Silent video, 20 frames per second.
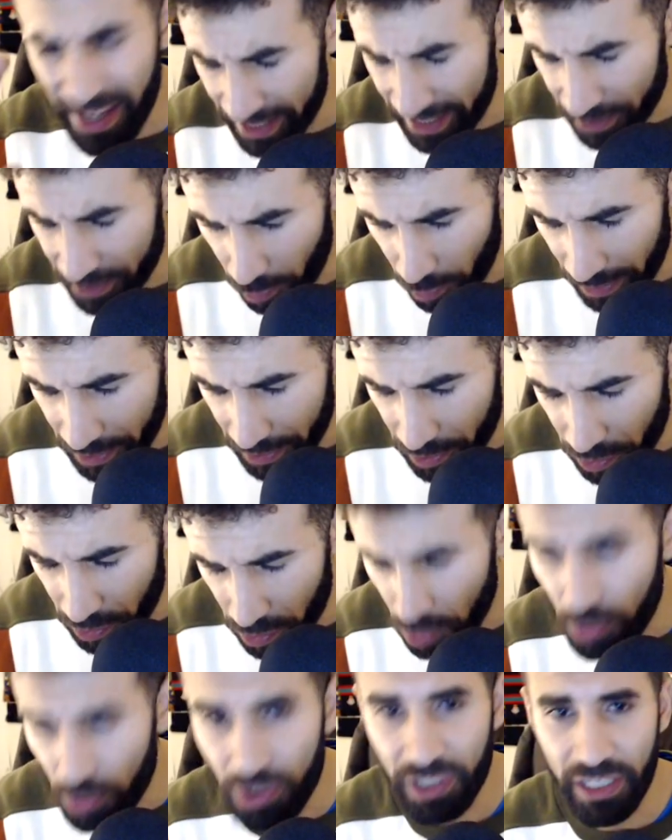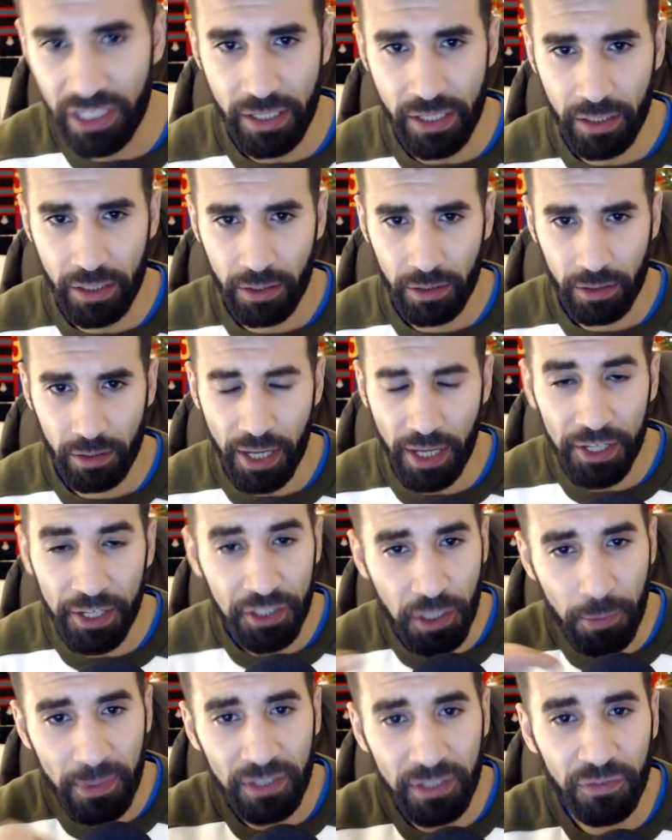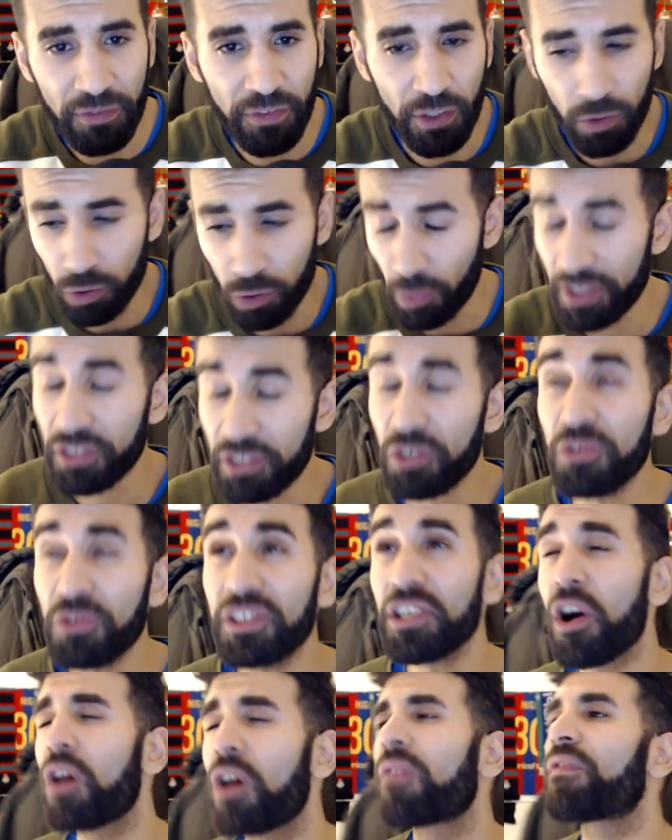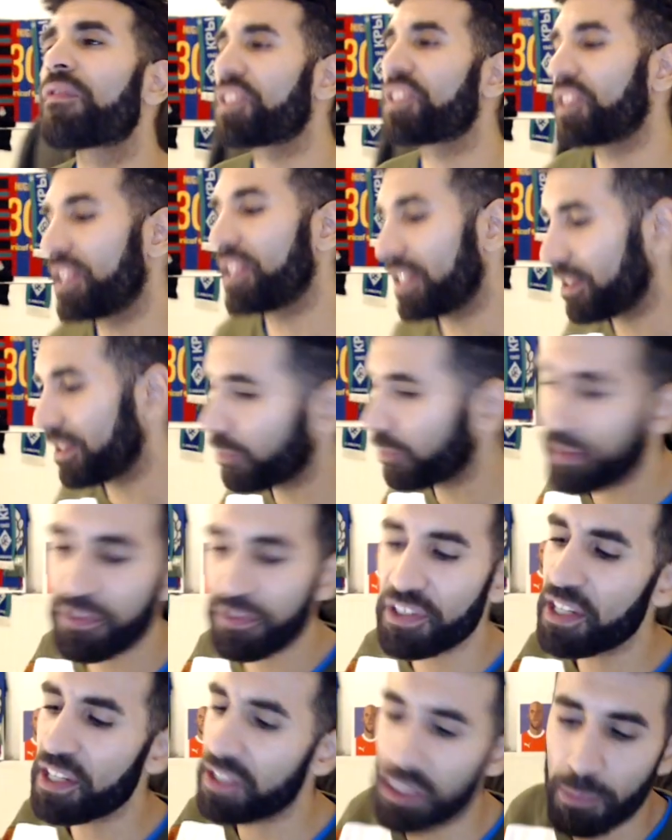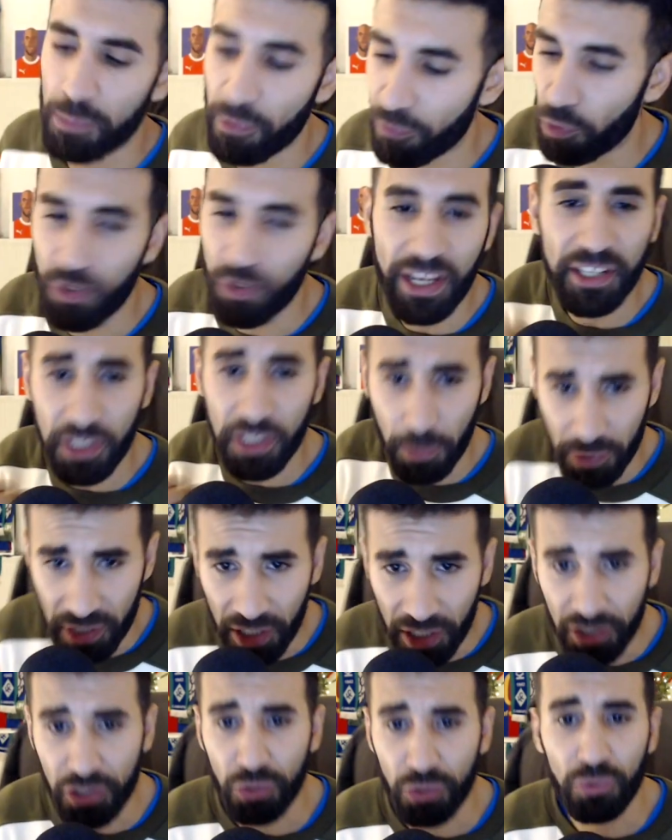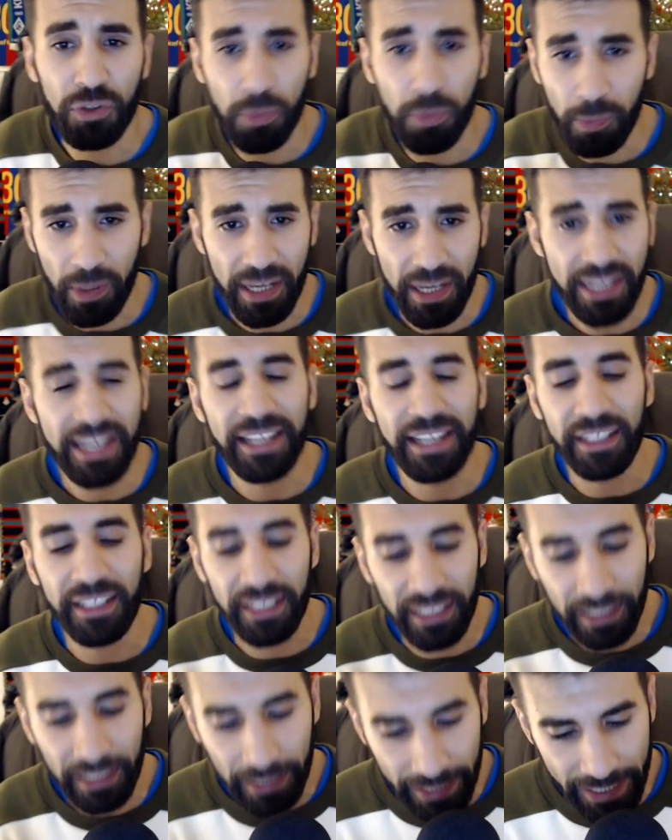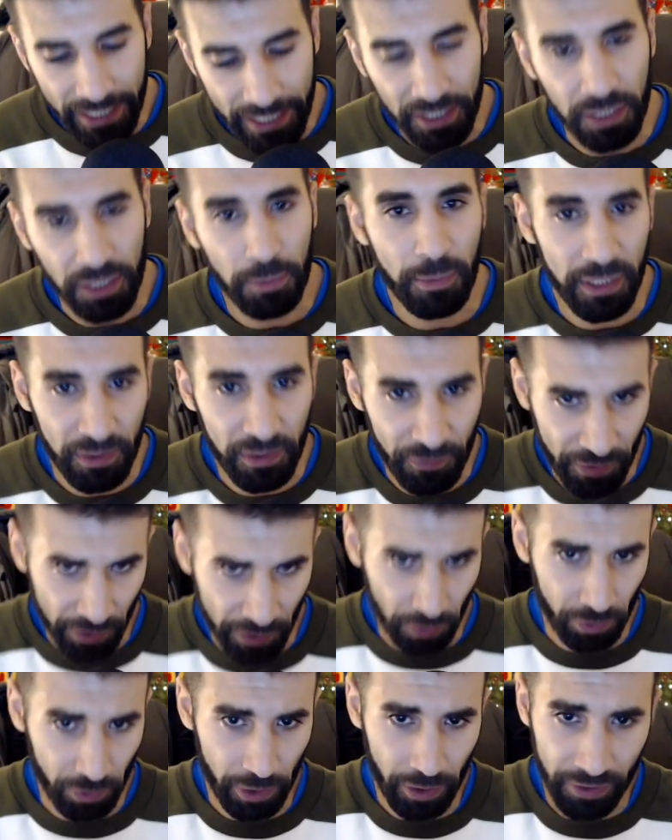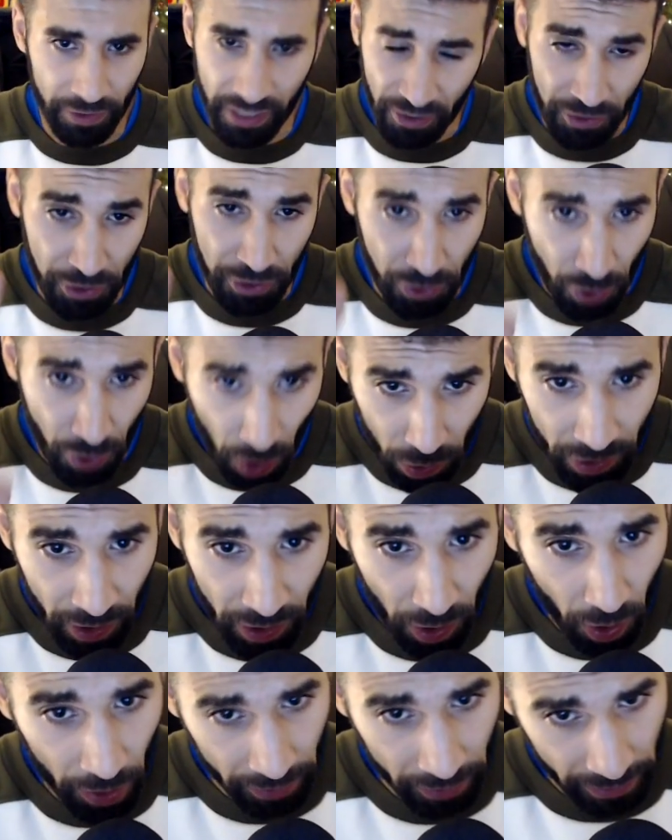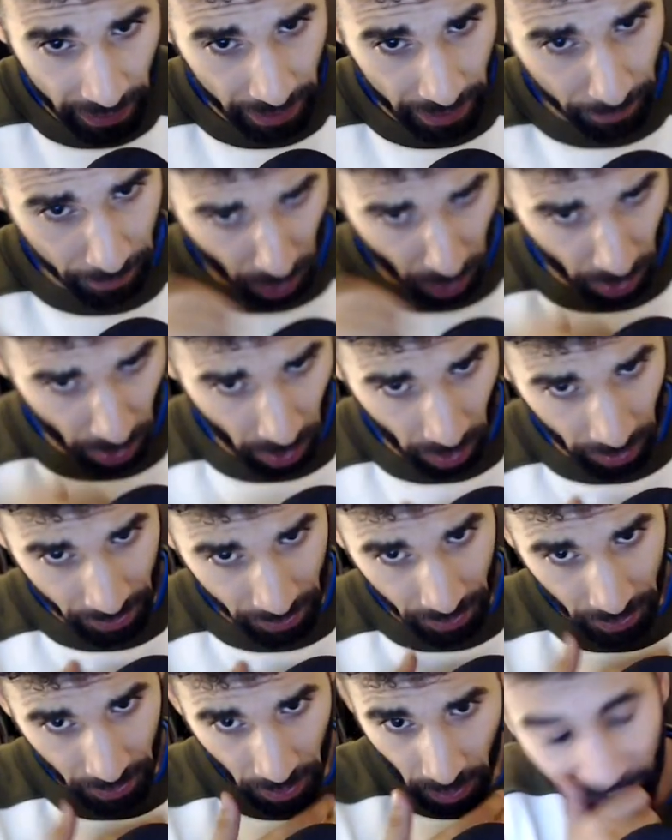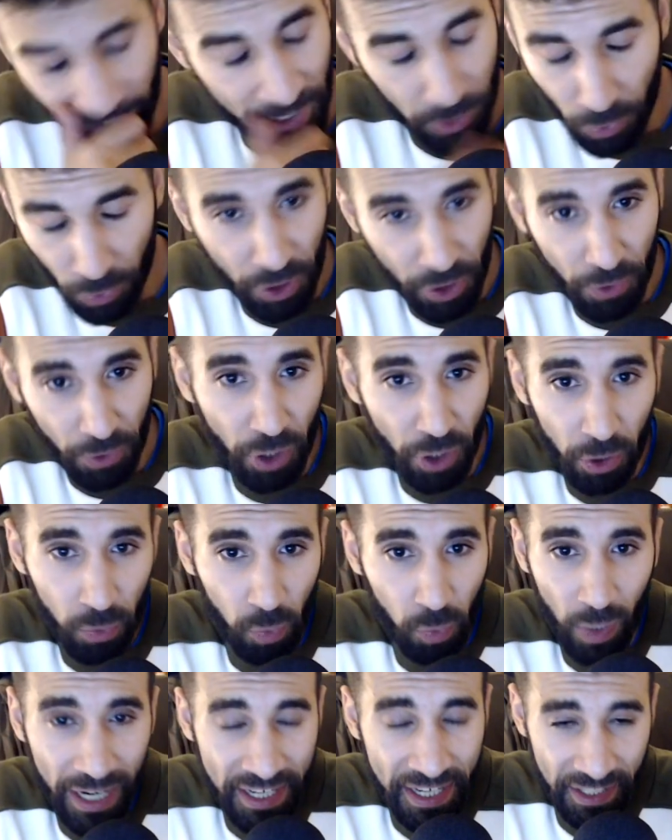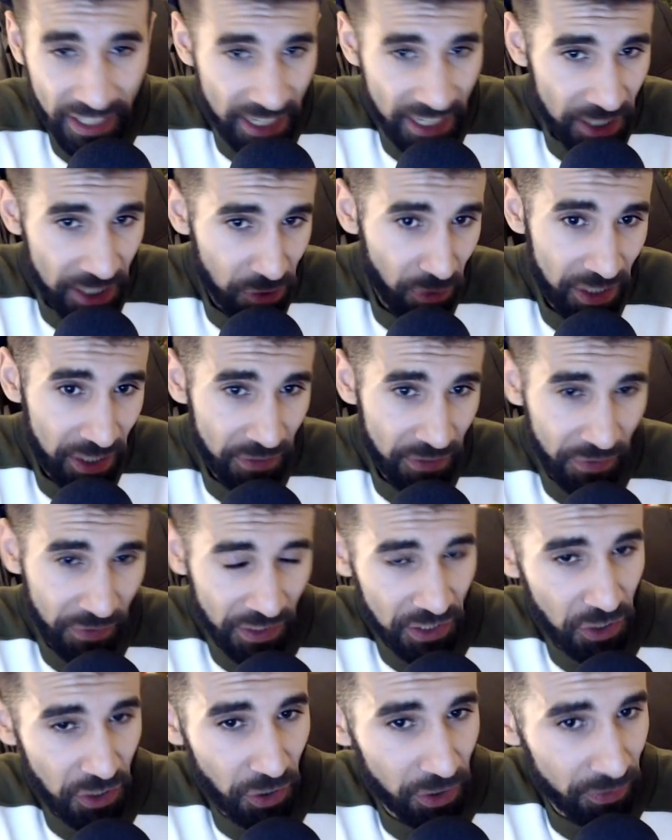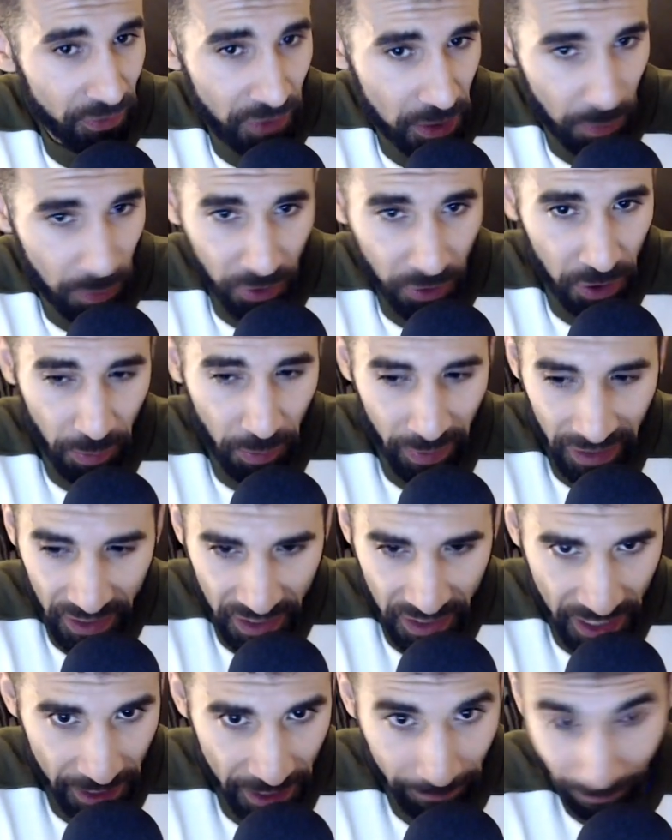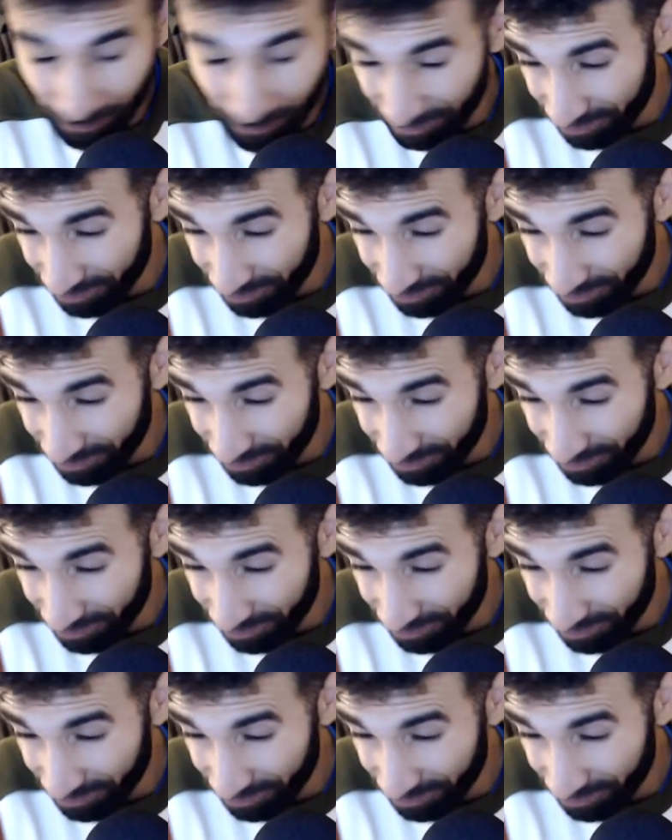and Guendouzi as the midfield. Guendouzi, obviously, we've said this before, he has the potential to be an elite midfielder. There is no denying that in my eyes. There's also no way that he's ready for this kind of responsibility